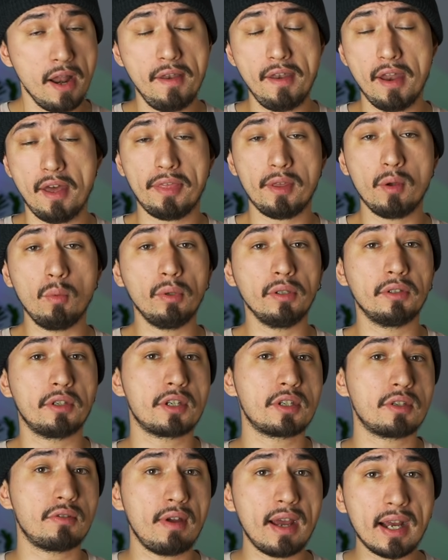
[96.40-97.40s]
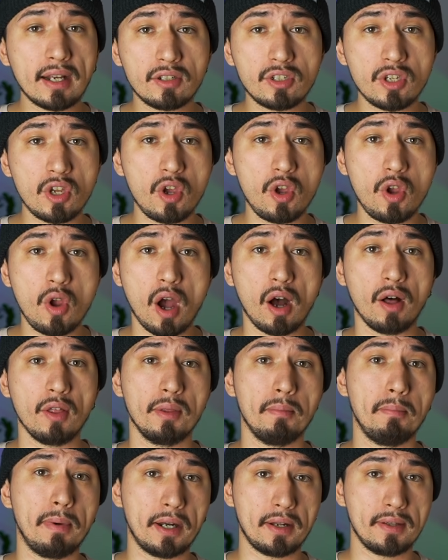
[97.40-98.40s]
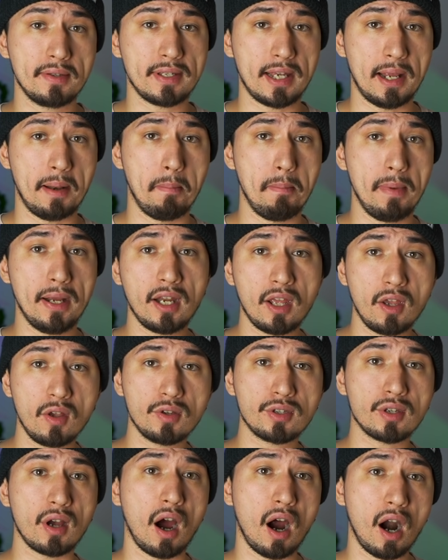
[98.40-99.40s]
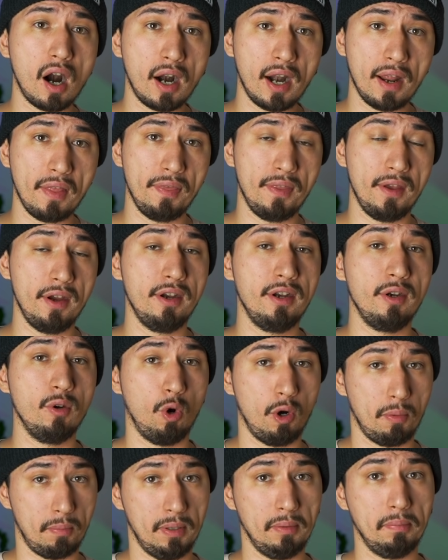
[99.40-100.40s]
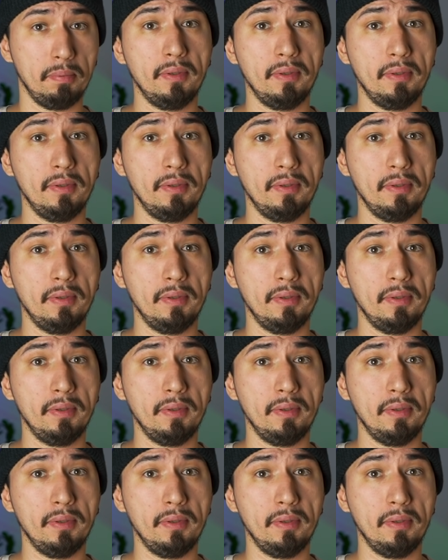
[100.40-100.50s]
Nothing will distract you, all the buttons and menus are at their normal